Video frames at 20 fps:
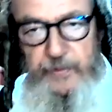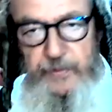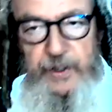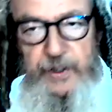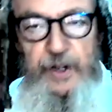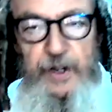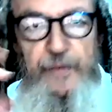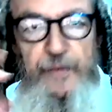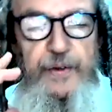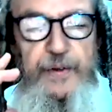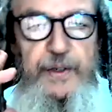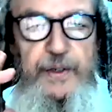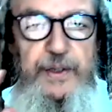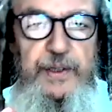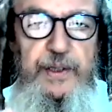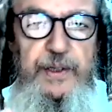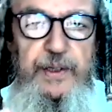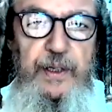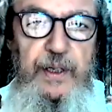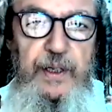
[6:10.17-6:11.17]
the
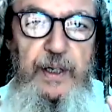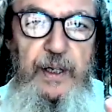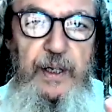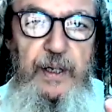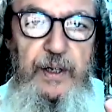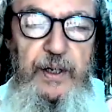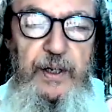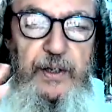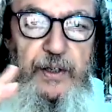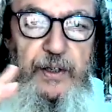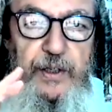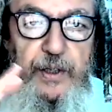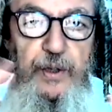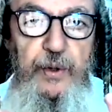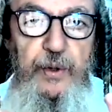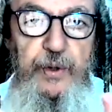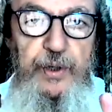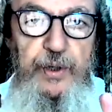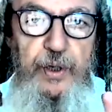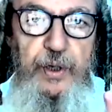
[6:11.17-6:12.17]
difference in
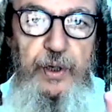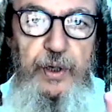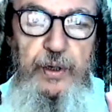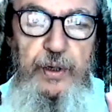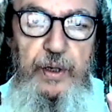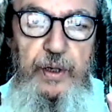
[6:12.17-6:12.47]
kedusha